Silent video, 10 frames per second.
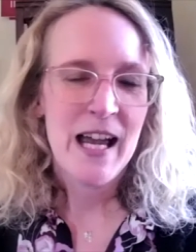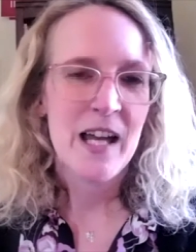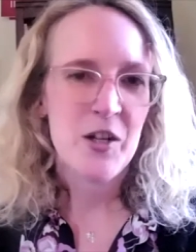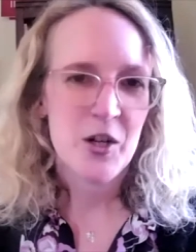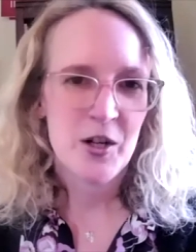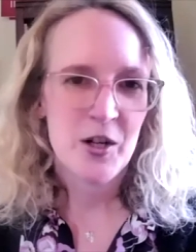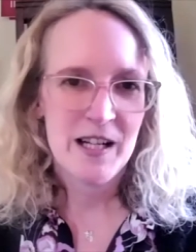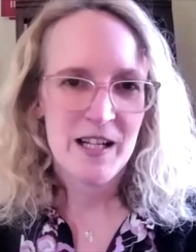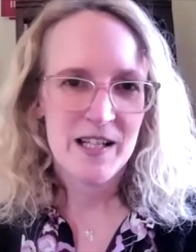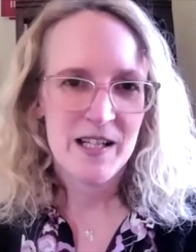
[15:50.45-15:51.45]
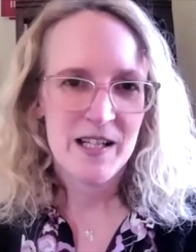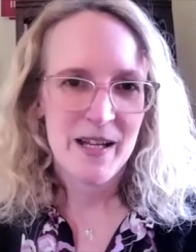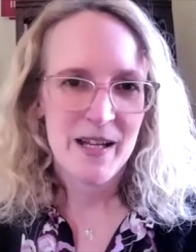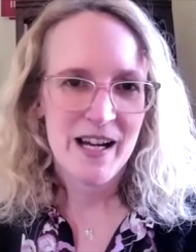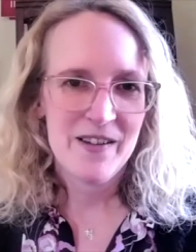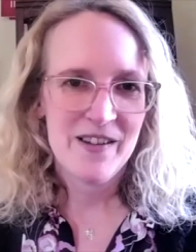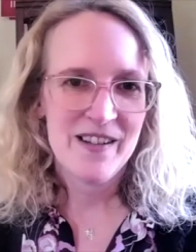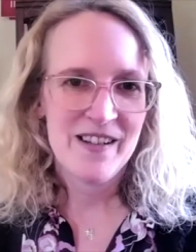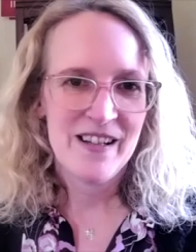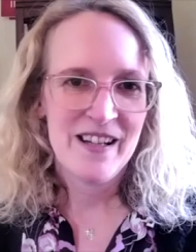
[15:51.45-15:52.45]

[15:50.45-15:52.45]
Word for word: and turn it into something else.